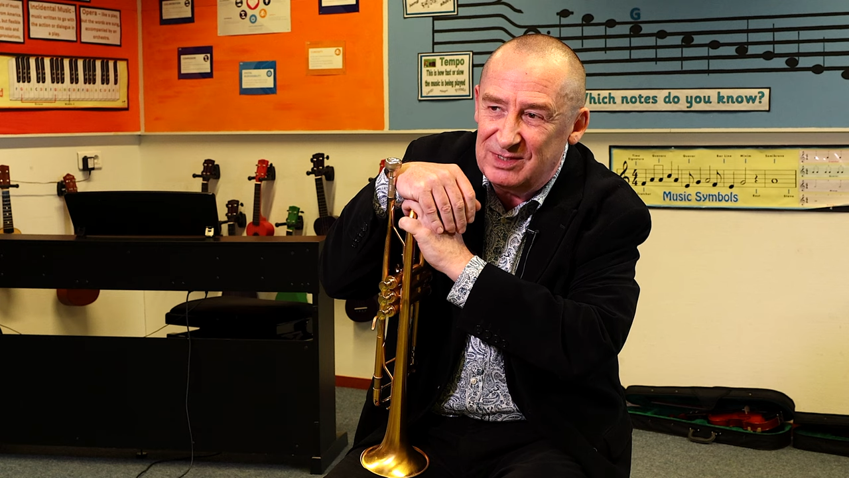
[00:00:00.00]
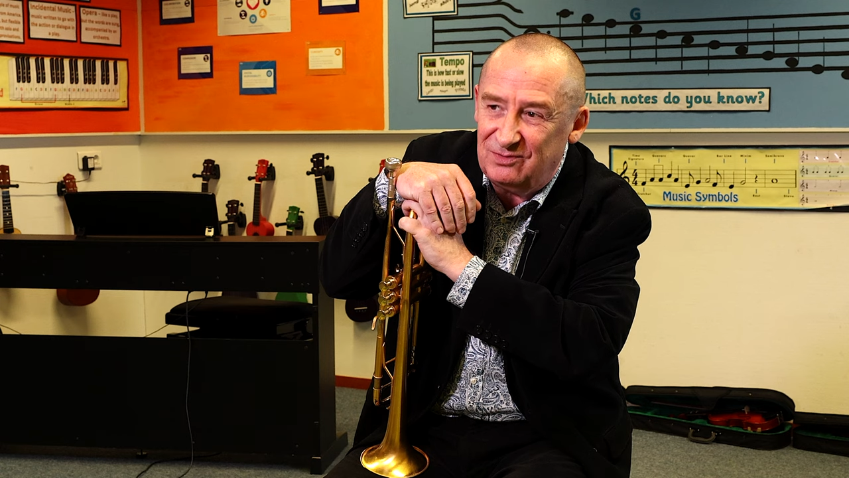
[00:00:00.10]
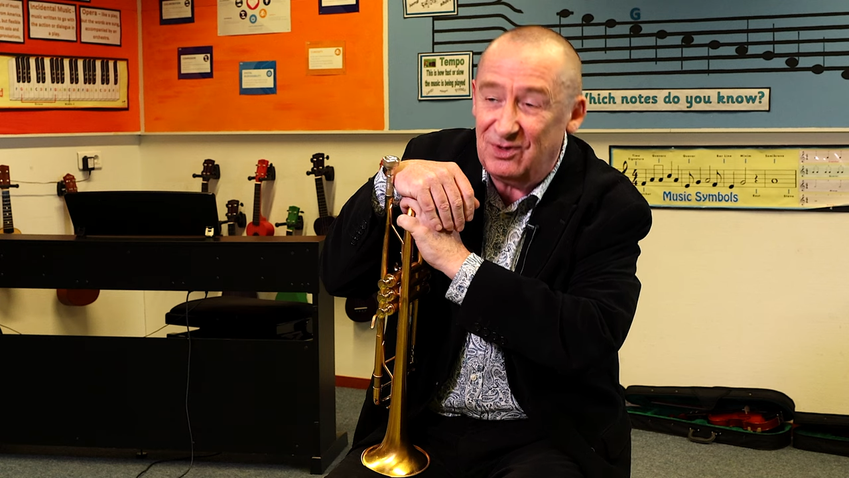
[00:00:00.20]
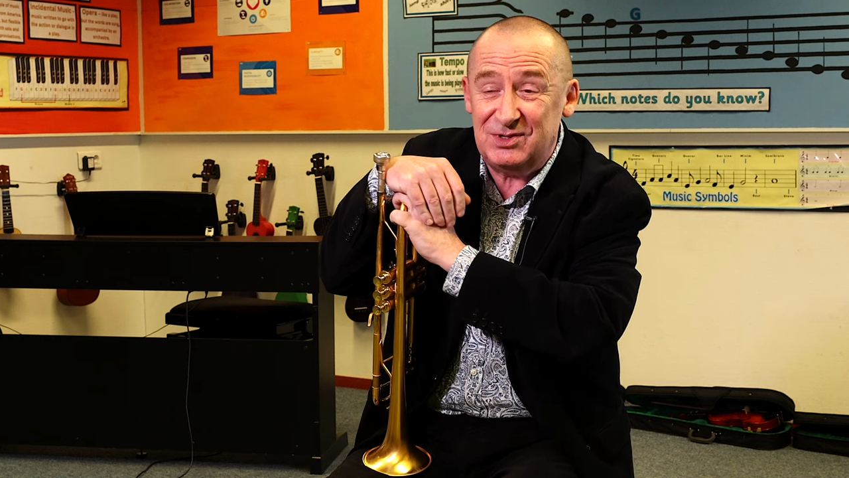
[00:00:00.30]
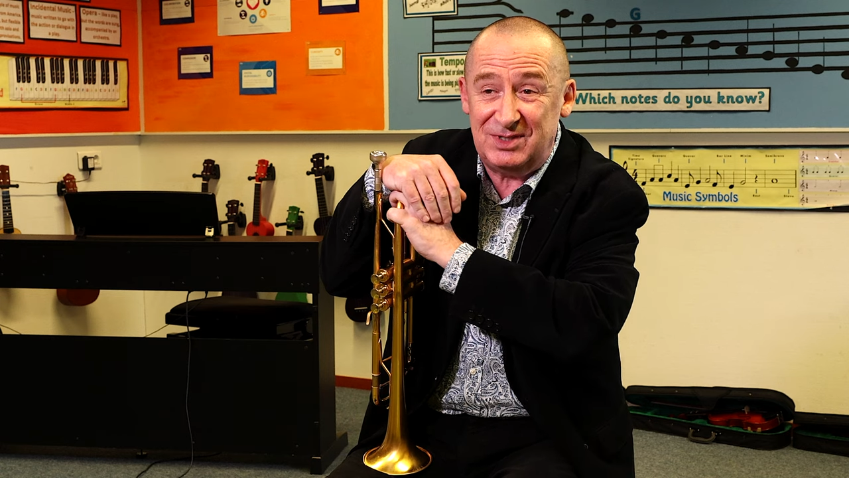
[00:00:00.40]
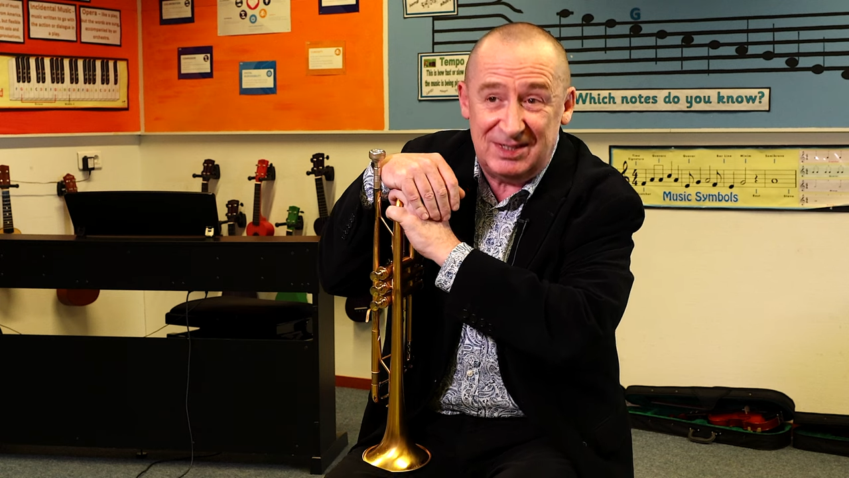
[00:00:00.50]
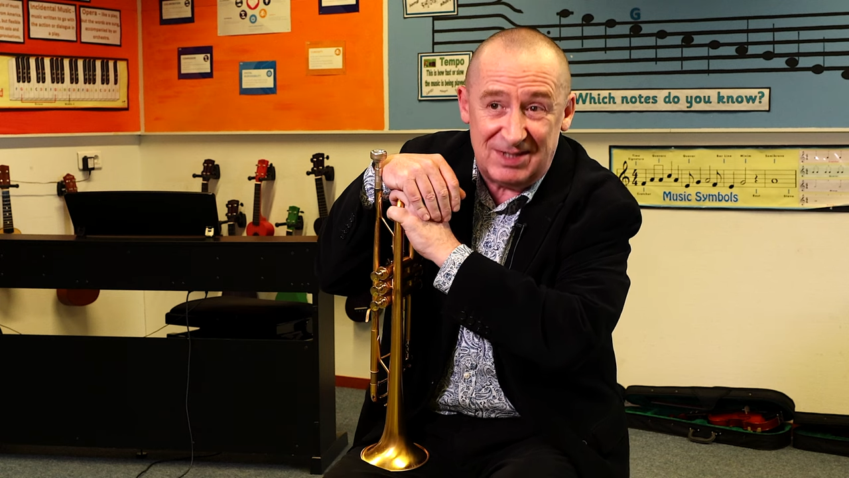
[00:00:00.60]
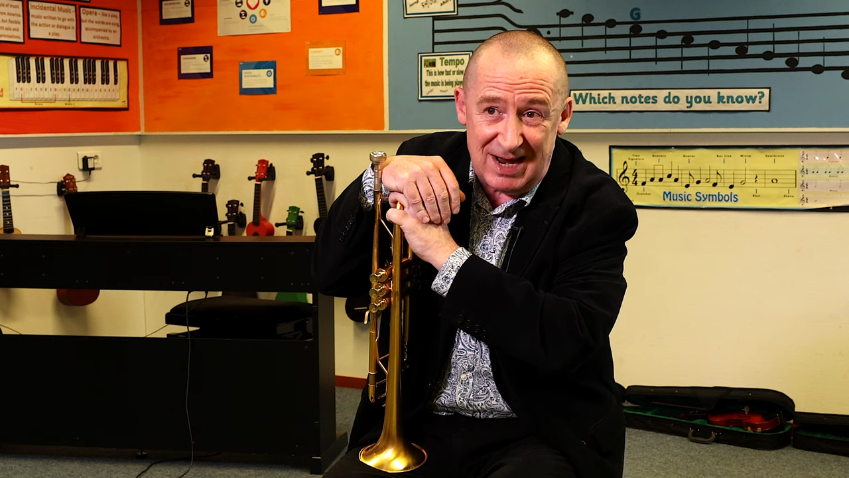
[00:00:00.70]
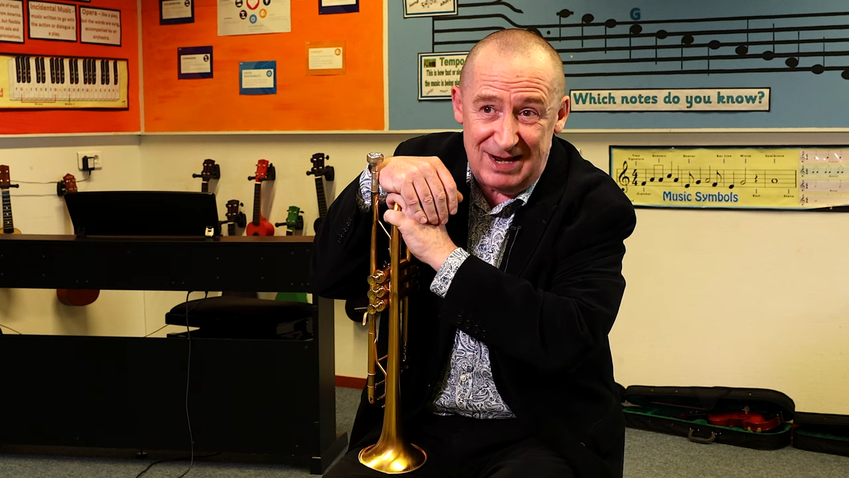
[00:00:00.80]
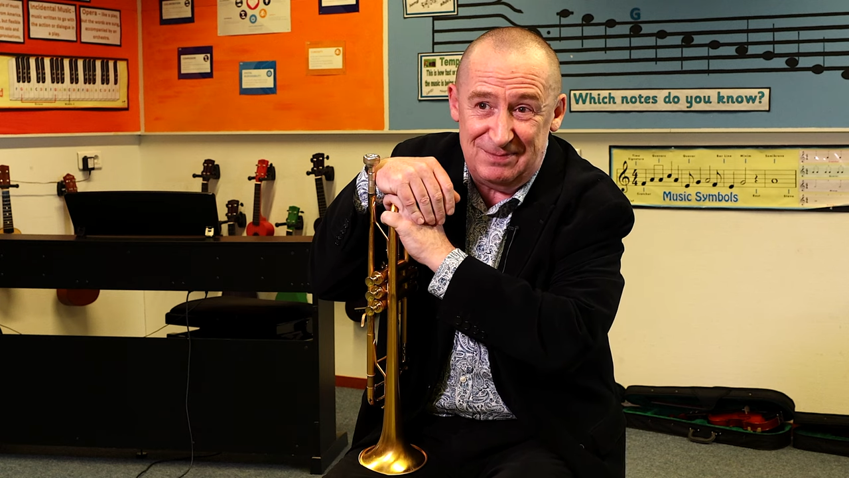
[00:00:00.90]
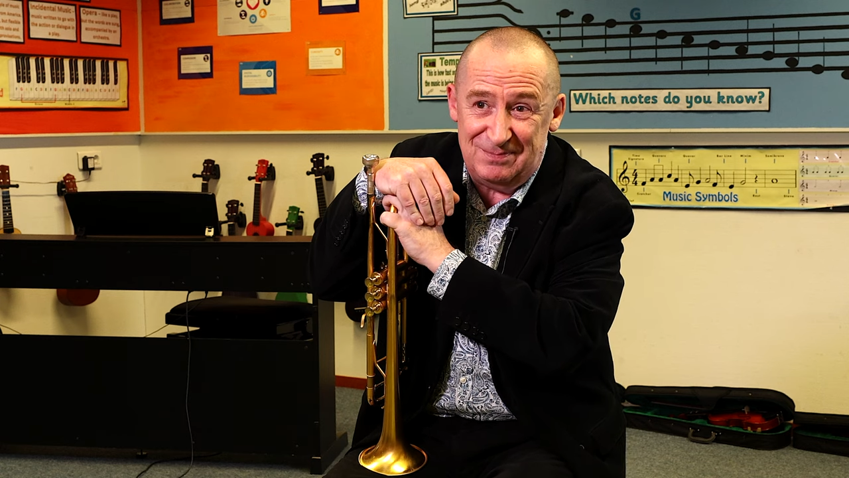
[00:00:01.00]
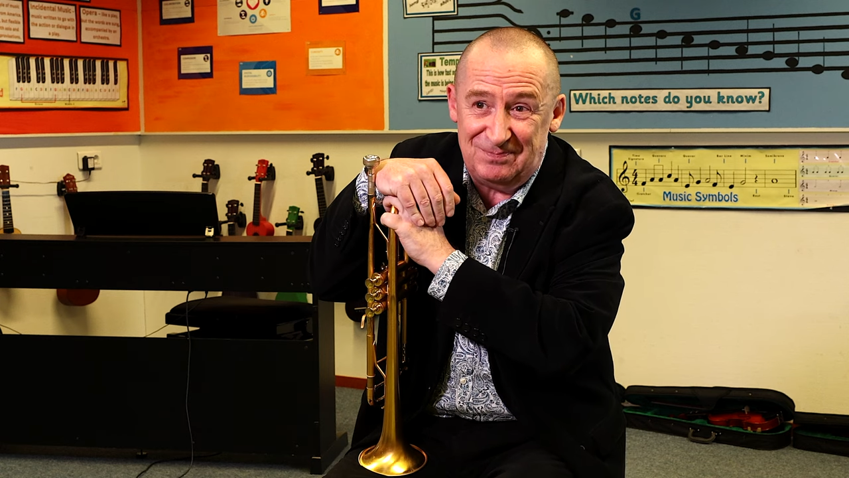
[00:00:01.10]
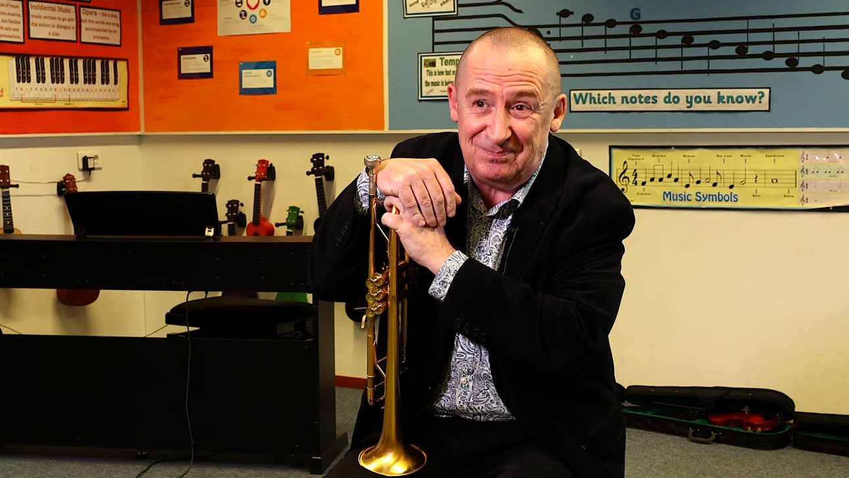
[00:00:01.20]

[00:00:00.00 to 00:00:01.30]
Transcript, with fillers: his first exam,